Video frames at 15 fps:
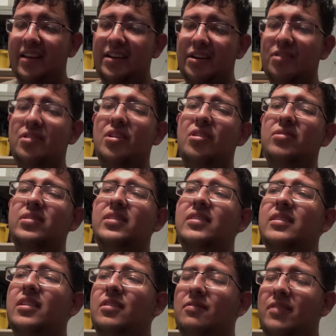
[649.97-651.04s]
Here goes,
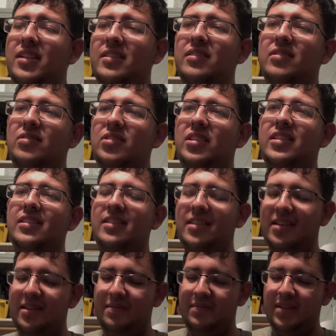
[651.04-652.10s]
resolution
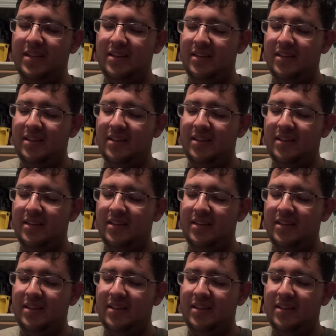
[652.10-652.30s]
time.